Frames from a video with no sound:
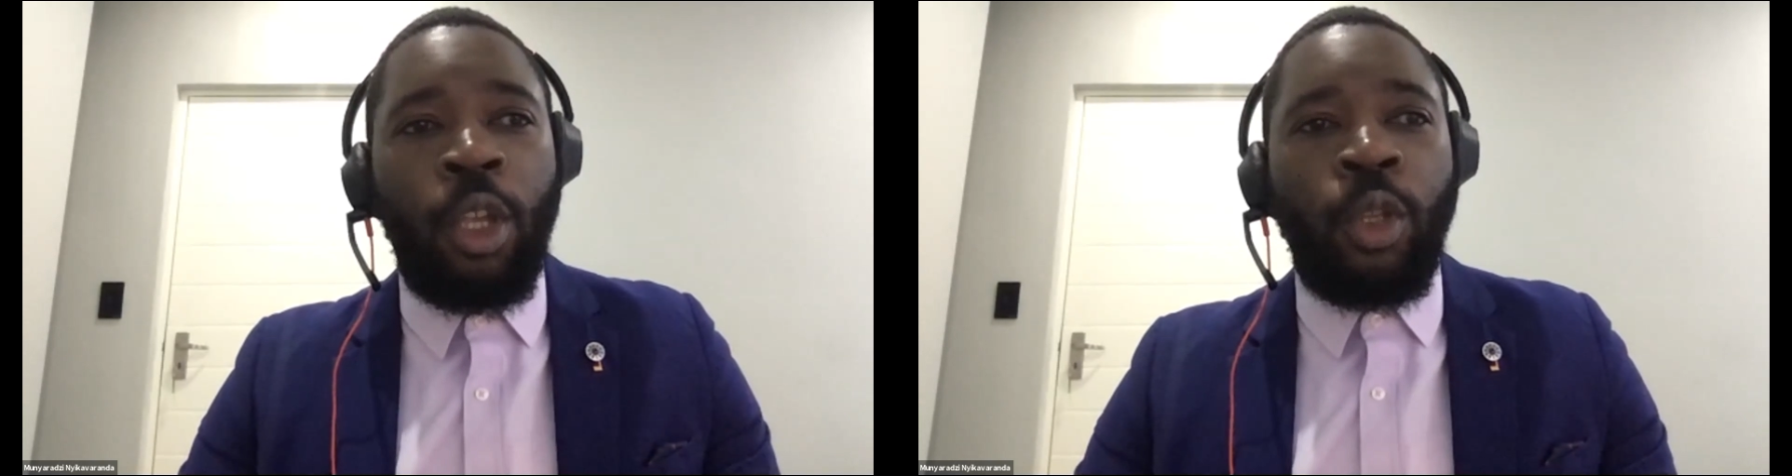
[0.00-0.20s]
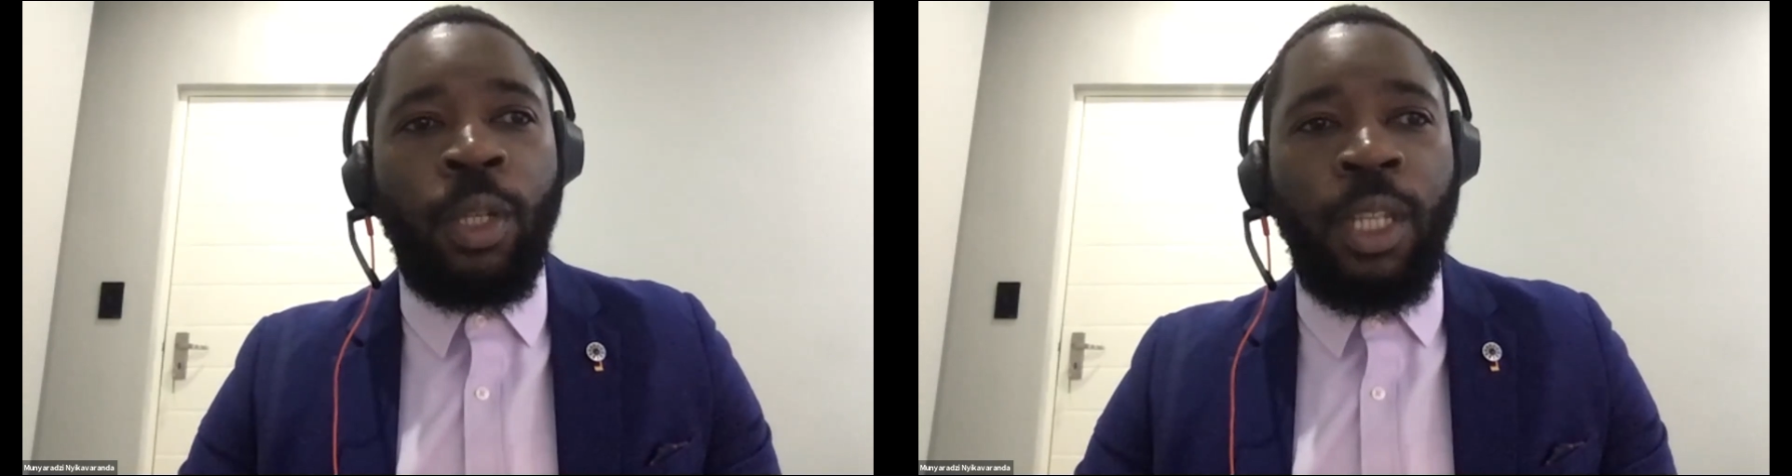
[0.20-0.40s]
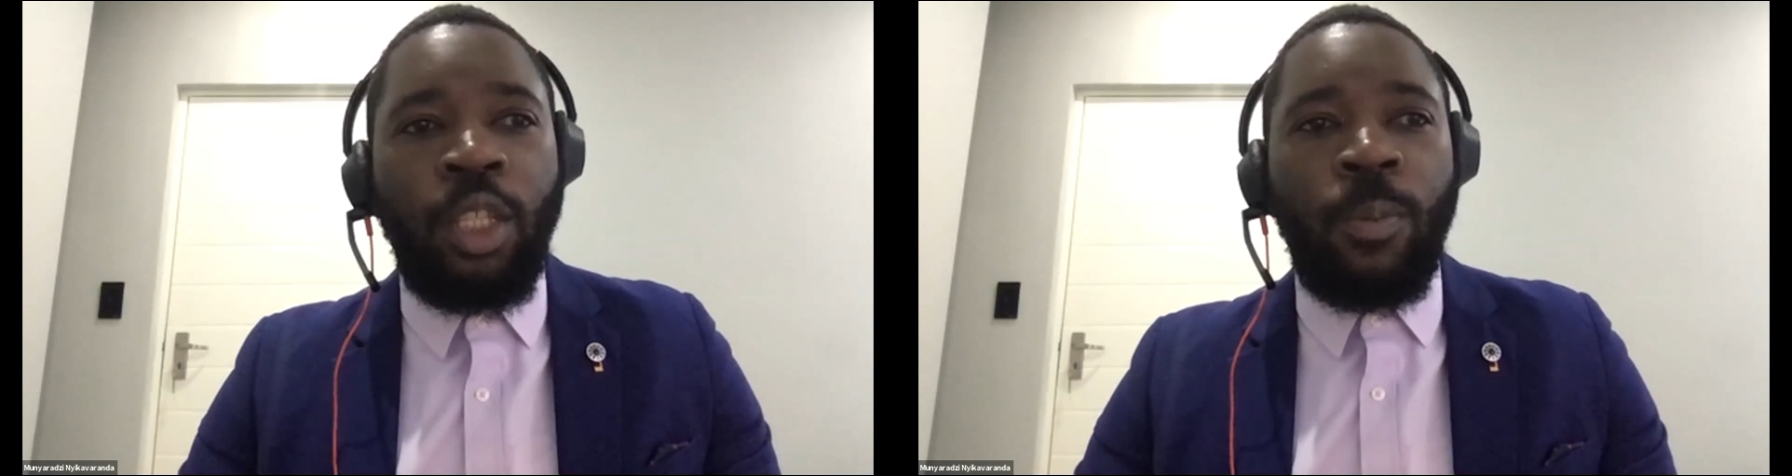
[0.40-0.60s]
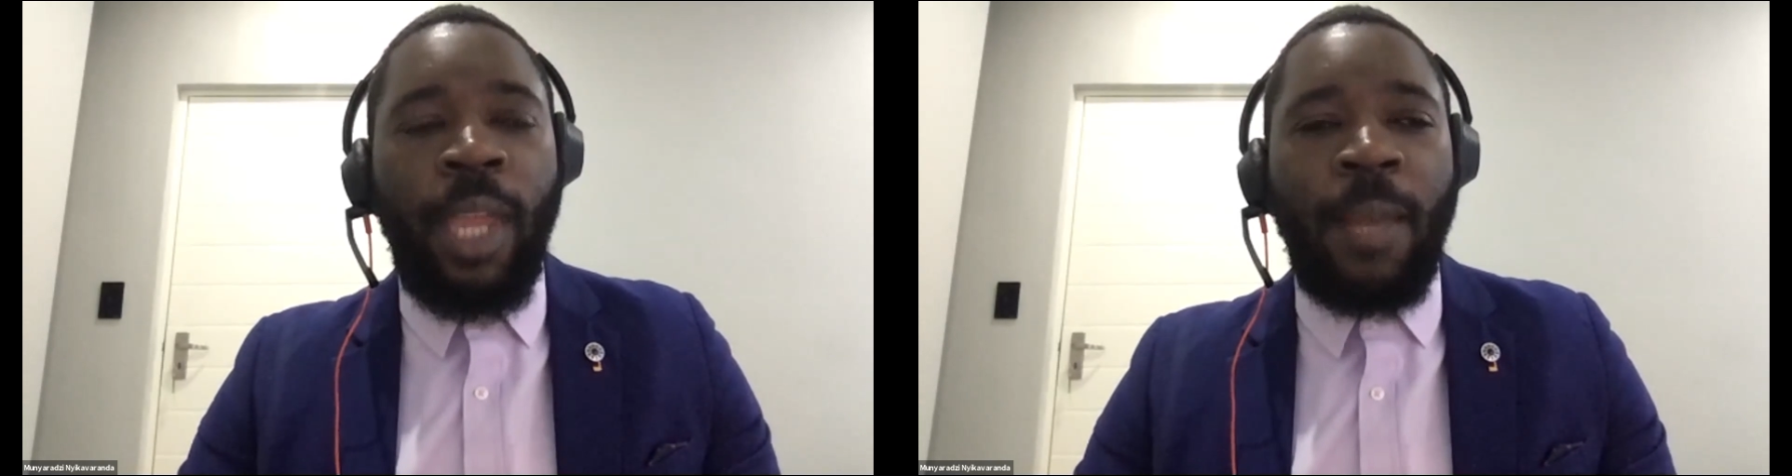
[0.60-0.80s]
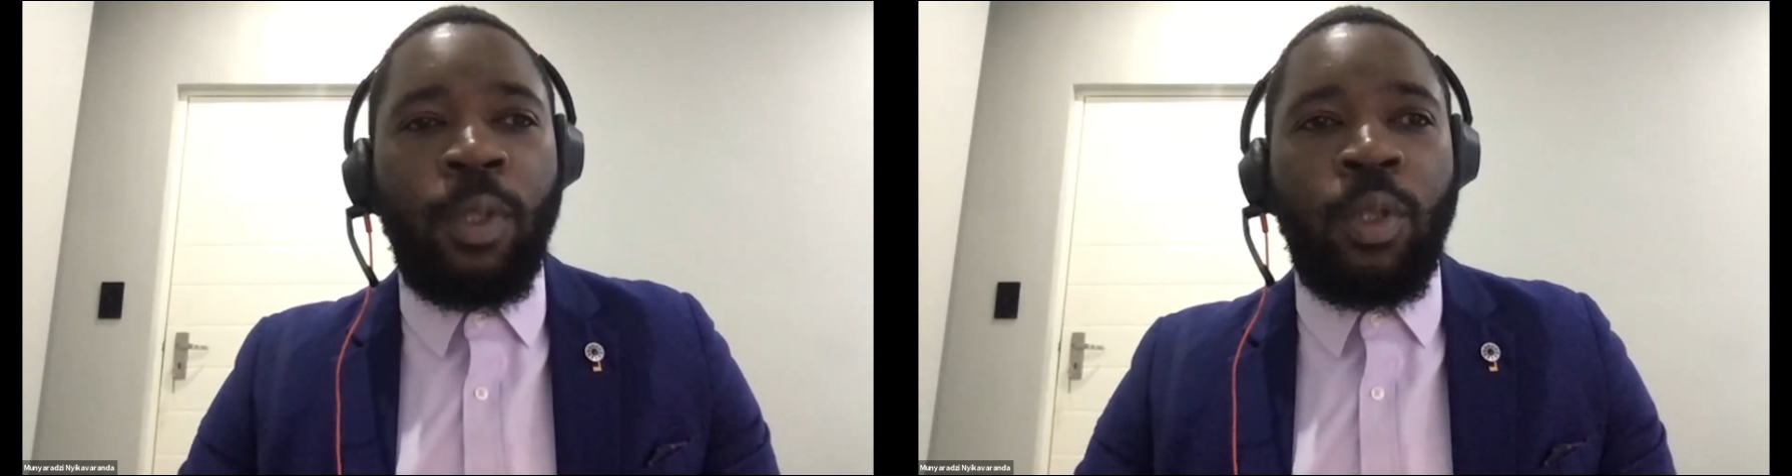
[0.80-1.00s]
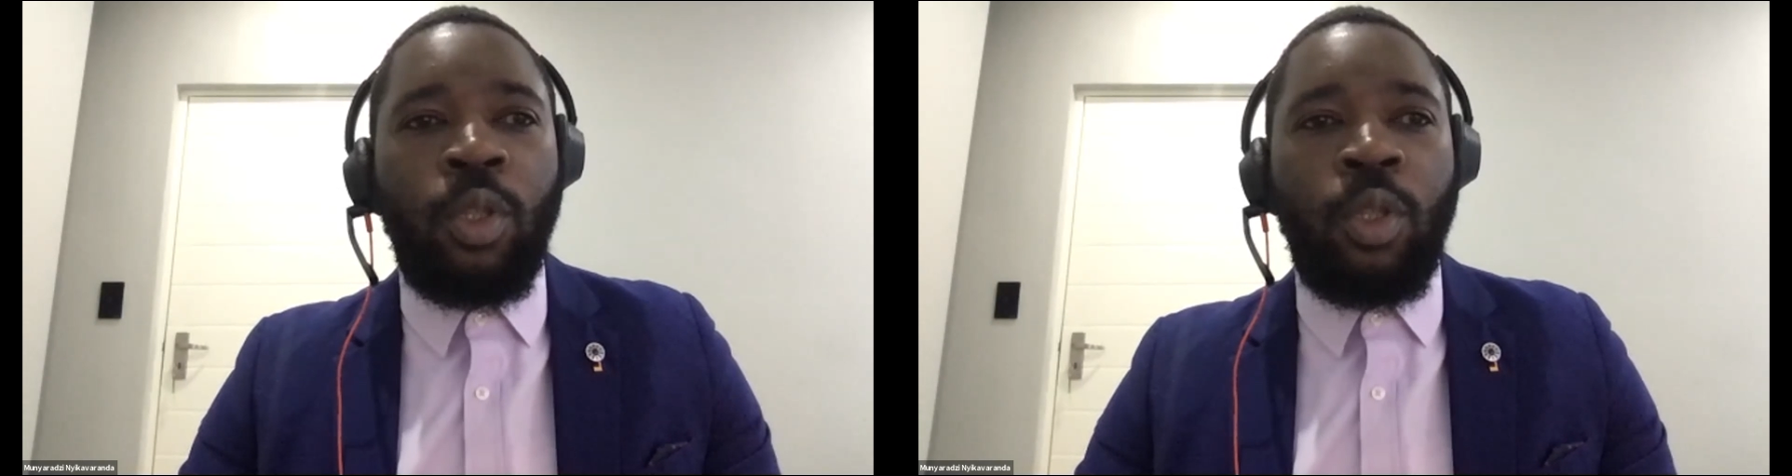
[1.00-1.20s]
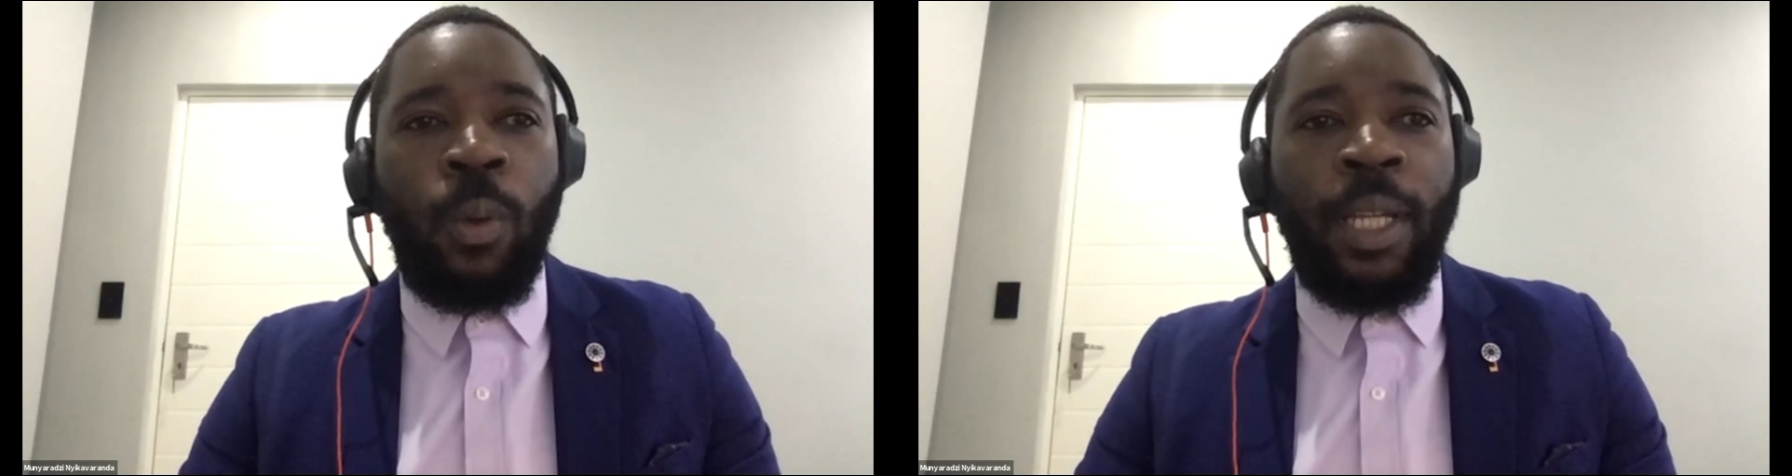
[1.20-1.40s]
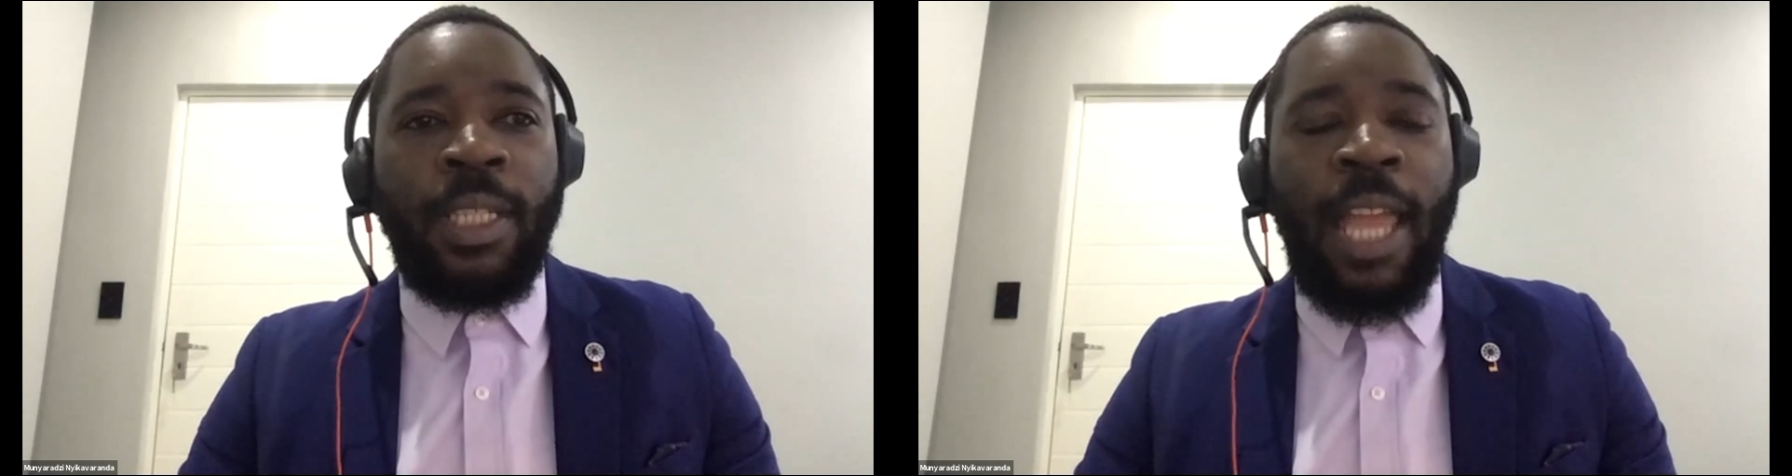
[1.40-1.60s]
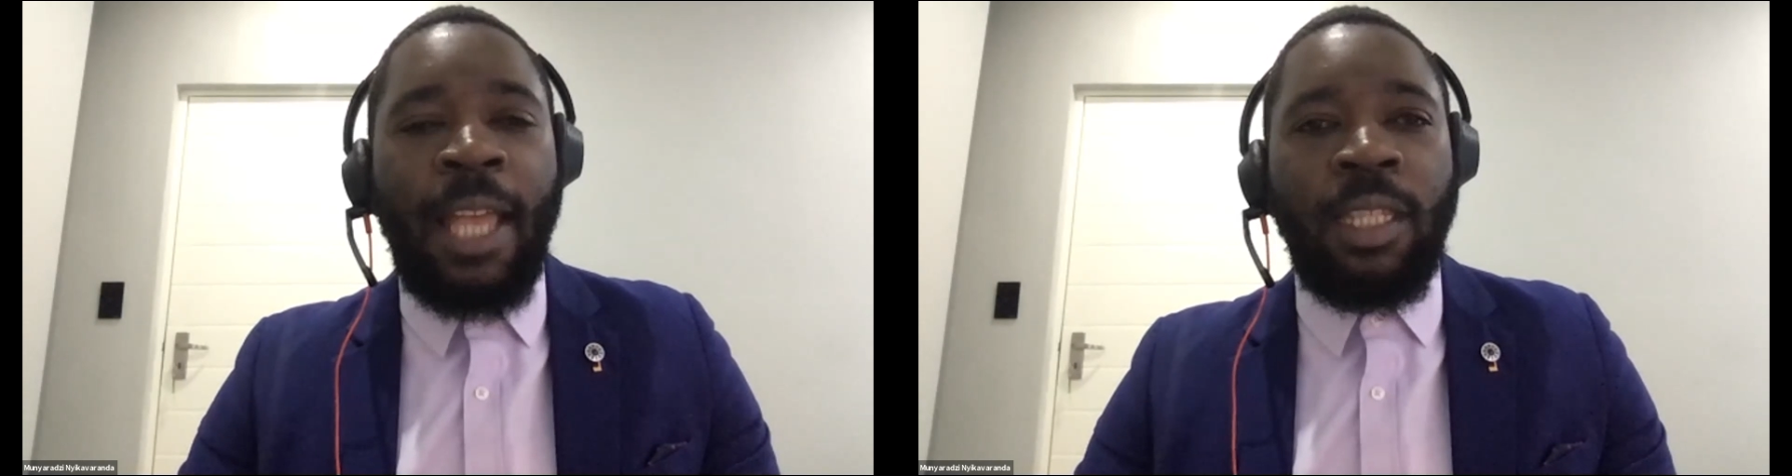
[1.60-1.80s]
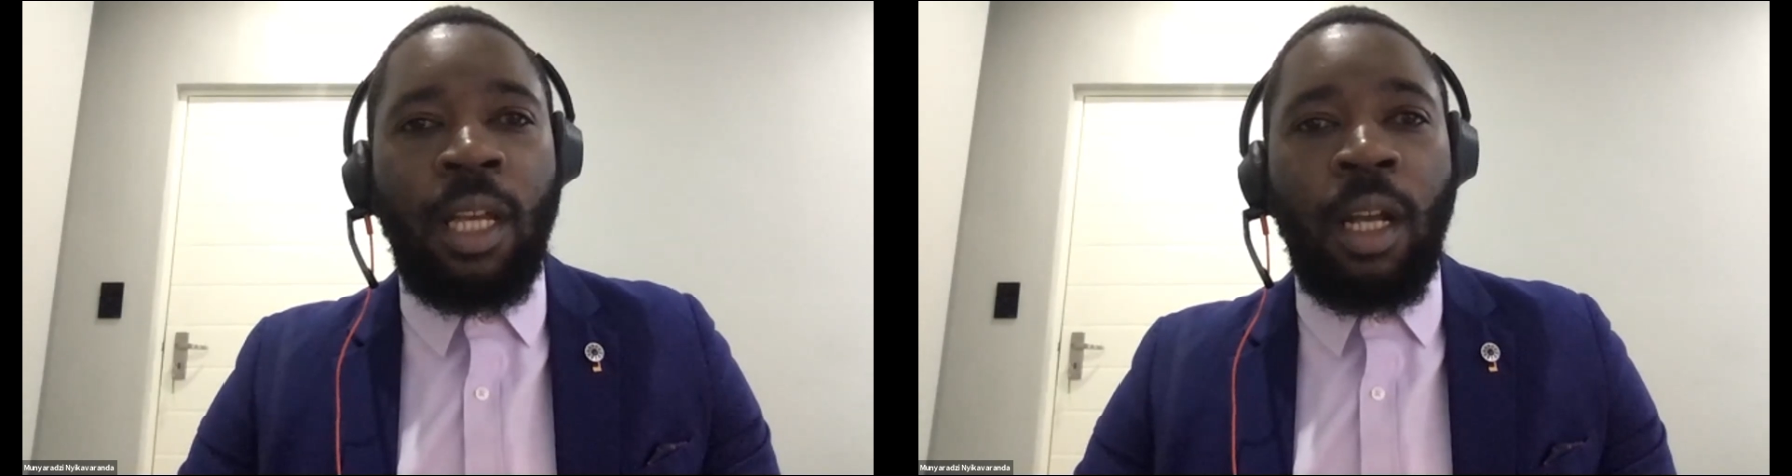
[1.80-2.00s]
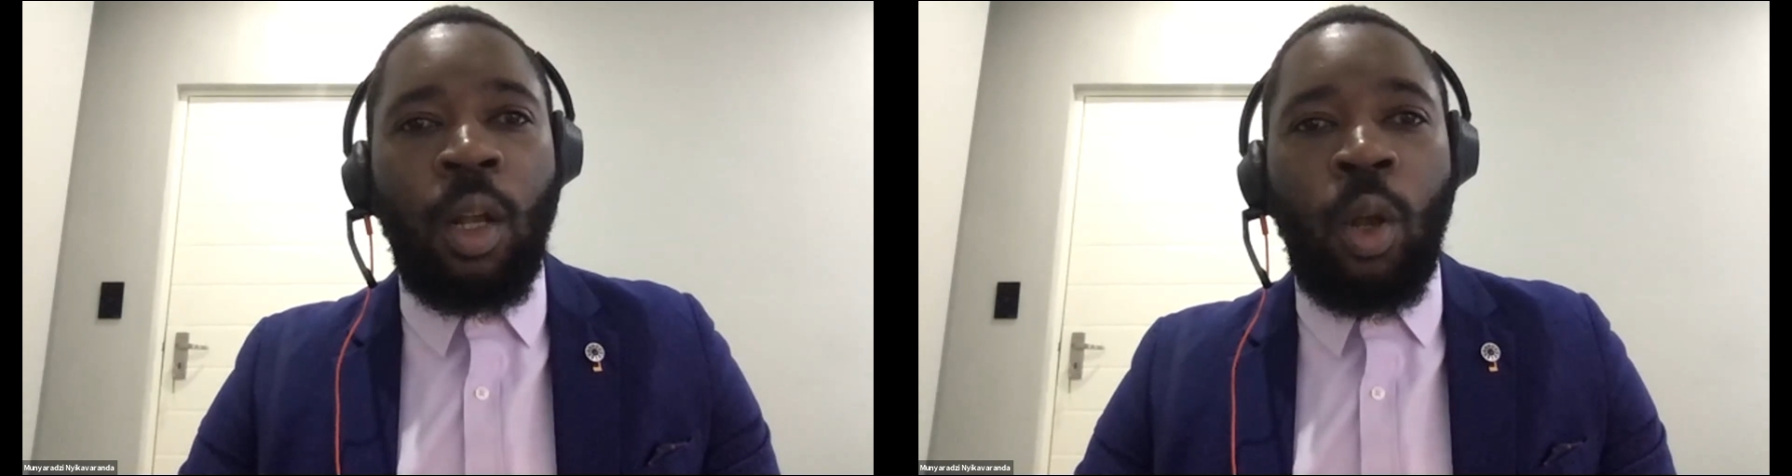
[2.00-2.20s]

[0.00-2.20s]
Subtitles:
you need to be able to do it as a